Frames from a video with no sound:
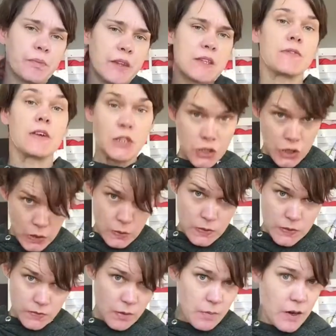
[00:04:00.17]
So if their
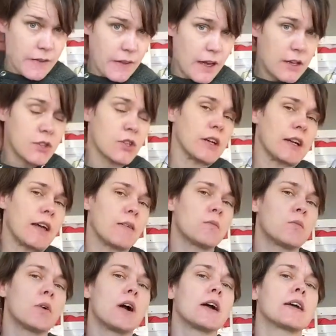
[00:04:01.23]
shoulders are up like that, try and get
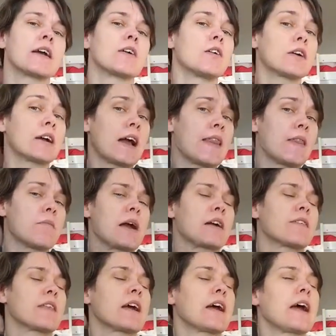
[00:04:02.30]
them working on getting the back
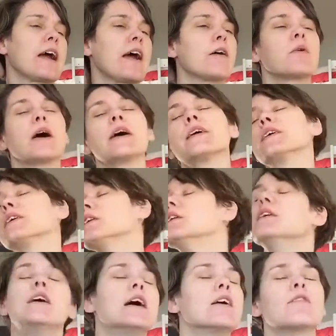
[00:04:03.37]
of their hair wet
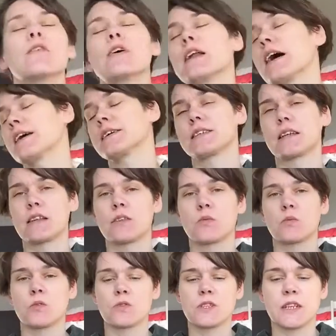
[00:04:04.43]
and relaxing in the
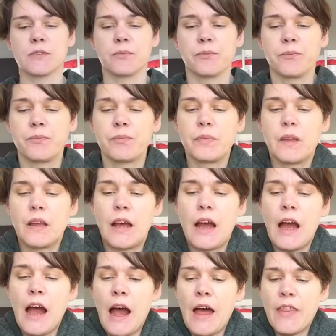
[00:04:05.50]
water.
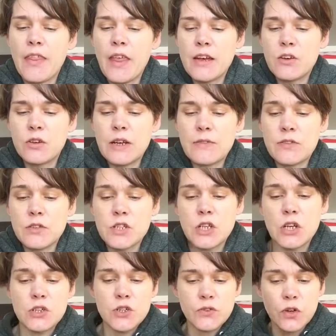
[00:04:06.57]
And then your level
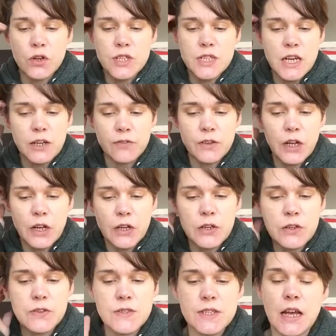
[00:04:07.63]
2s, you've got tuck
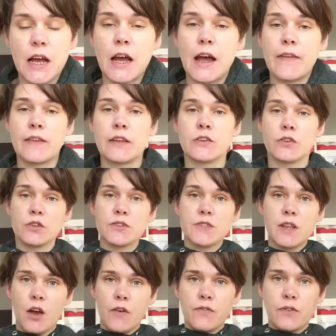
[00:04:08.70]
floats, and then you've got your
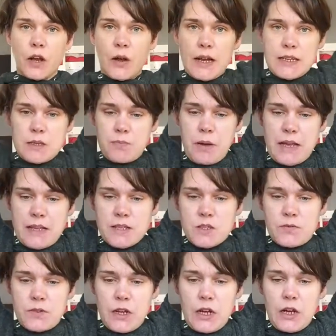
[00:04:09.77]
star float into
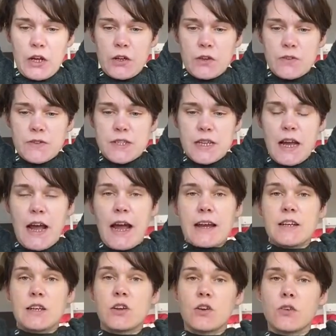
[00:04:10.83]
pencil floats
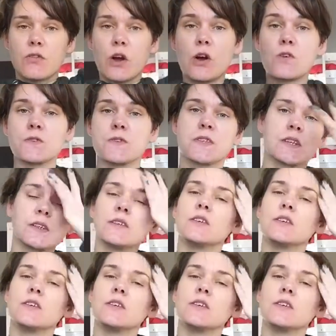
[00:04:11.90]
and log rolls.